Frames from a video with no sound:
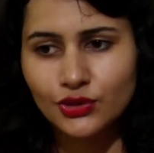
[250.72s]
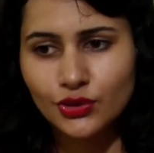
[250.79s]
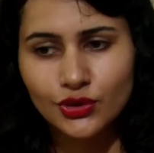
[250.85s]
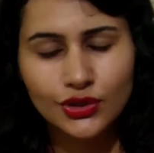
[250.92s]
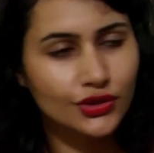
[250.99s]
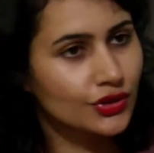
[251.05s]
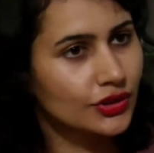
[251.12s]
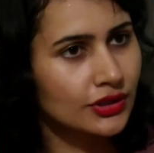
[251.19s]
to
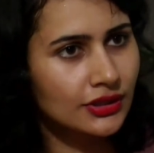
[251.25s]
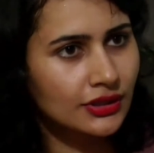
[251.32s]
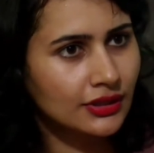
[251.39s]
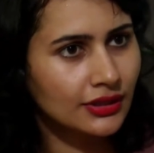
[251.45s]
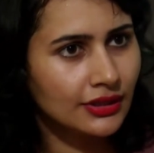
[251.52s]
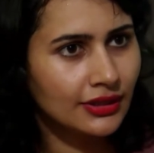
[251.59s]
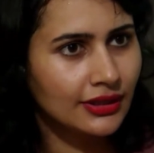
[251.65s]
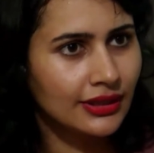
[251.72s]

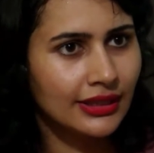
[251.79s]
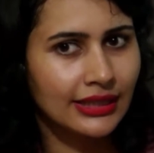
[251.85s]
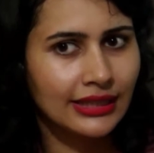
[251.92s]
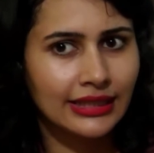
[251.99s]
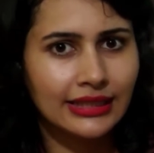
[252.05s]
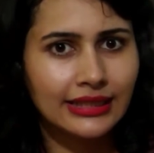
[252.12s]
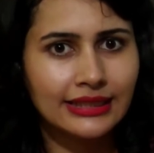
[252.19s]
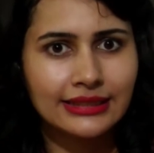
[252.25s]
digital,
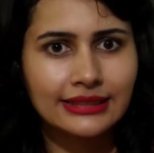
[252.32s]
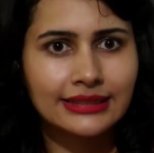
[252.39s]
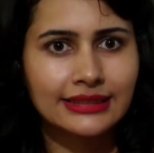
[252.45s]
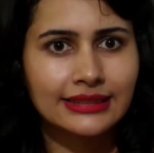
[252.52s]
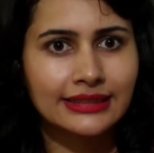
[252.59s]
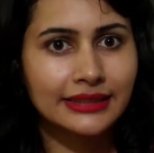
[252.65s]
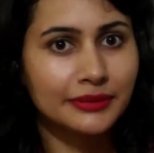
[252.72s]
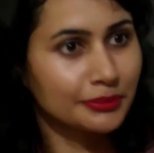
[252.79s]
it's
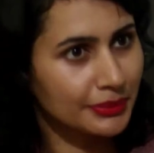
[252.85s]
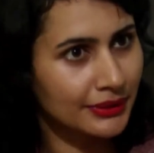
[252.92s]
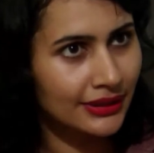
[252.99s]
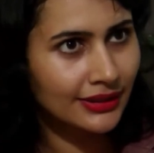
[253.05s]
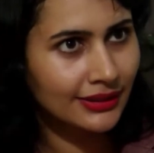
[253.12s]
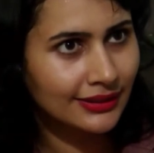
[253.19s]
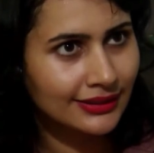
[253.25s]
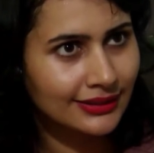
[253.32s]
simpler.